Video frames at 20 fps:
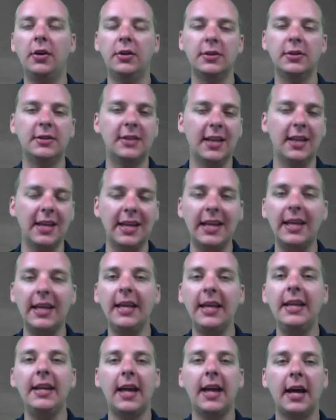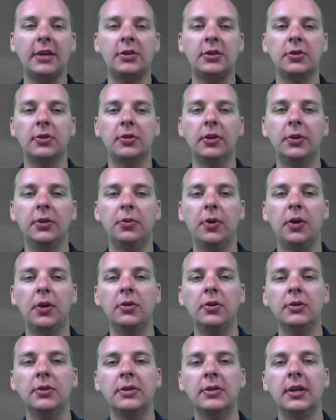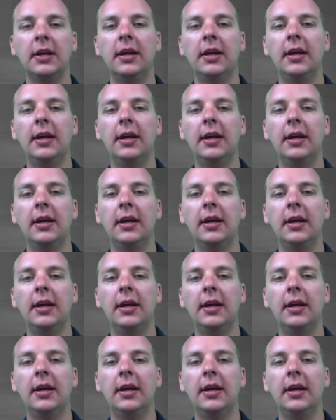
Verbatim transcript: just that he naturally rows